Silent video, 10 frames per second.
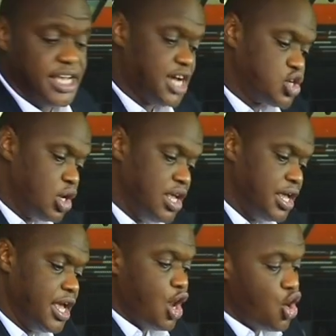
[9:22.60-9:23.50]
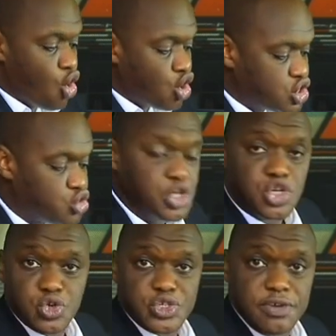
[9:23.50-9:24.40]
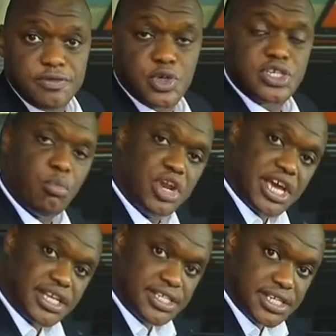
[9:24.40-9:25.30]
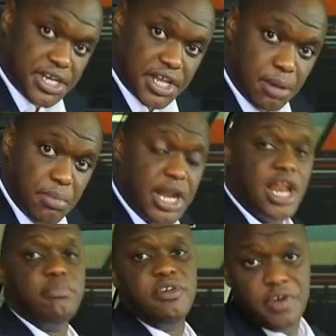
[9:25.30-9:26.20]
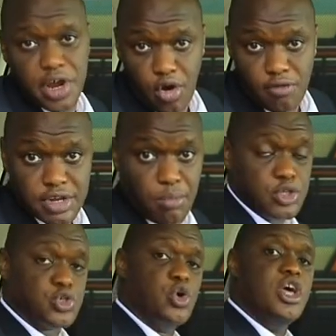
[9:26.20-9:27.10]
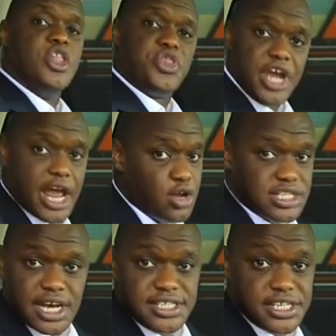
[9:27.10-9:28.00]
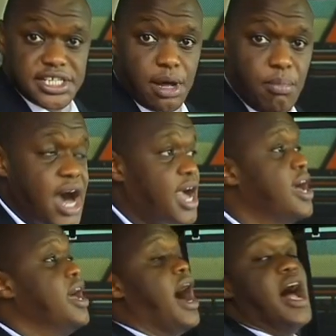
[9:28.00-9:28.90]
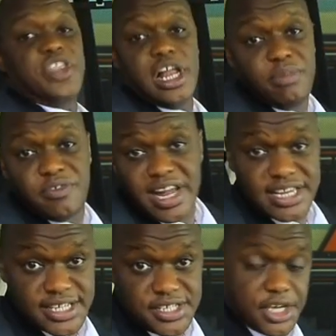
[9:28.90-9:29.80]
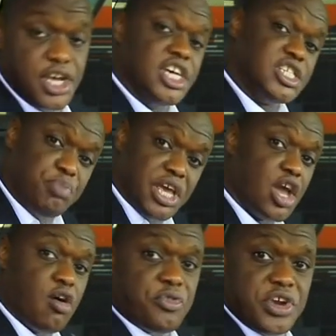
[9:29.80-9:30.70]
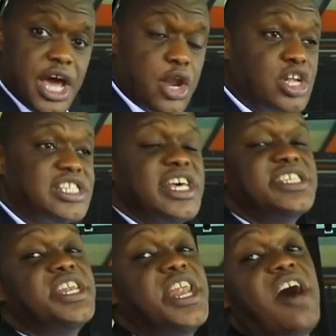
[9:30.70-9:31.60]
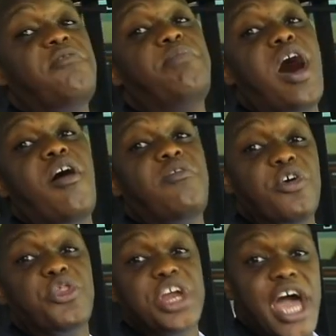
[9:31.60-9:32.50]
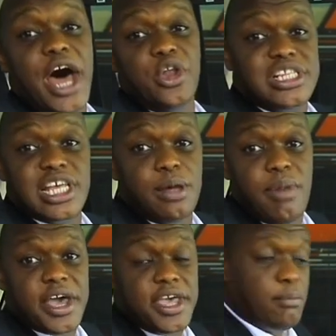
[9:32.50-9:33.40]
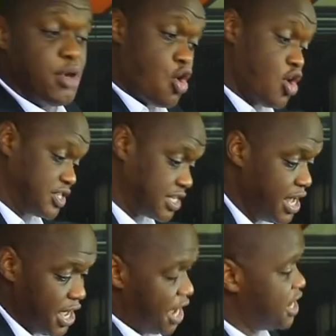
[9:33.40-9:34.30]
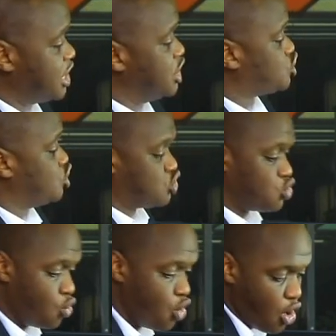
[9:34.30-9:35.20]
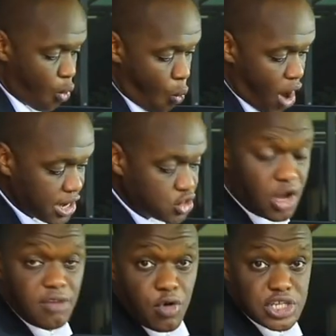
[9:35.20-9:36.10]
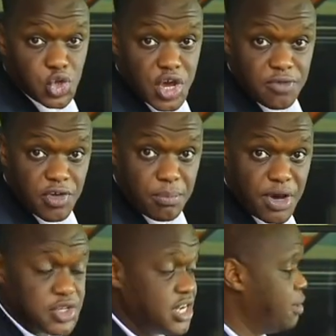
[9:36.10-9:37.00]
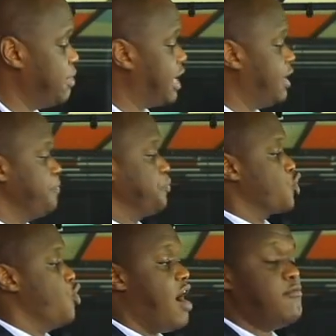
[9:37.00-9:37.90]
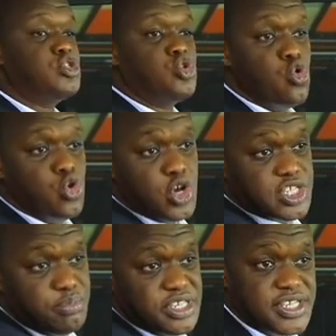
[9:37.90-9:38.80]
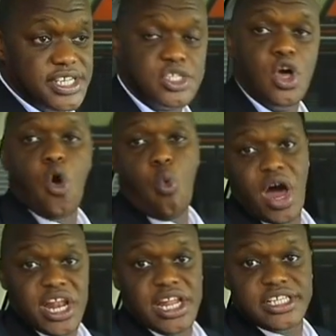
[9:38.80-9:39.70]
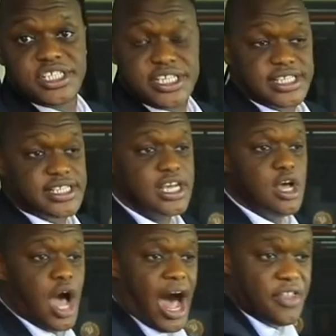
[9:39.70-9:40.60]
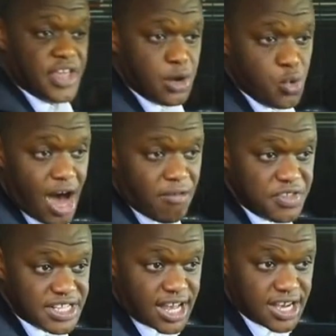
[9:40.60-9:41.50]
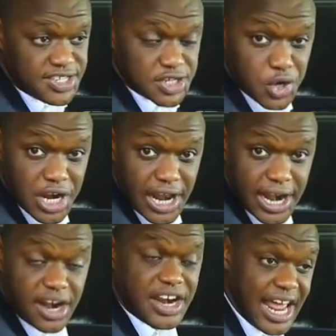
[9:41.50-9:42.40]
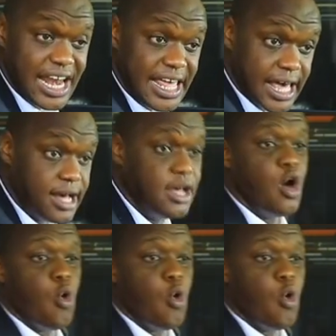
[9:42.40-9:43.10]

is actually not too intrusive, so somebody can sit here in the middle and be very comfortable. So three adults can sit in the back and they'll be fantastic. Speaking of three adults, there's enough power for three adults at the back here because in addition to one 12 volt socket for the person in the middle, you have two USB-Cs, one in each seat, and then you have this accessory rail here